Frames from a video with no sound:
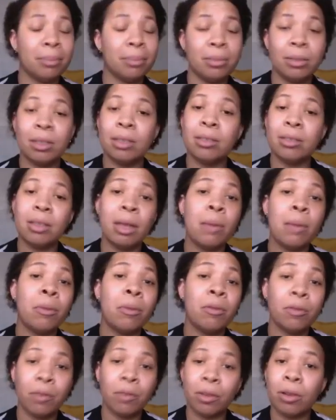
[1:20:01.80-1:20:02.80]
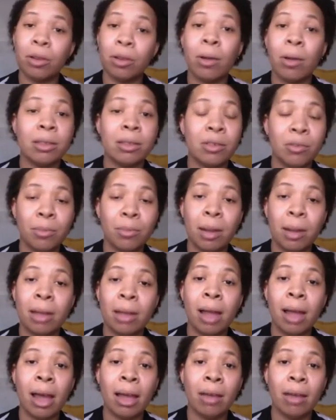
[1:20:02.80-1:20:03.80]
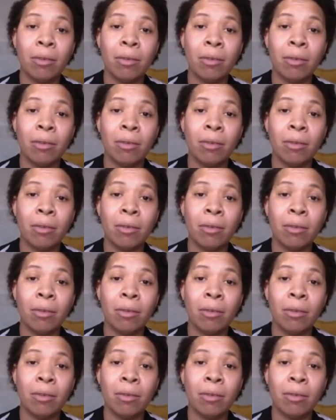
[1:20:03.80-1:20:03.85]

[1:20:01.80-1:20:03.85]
disabled for the rest of my life.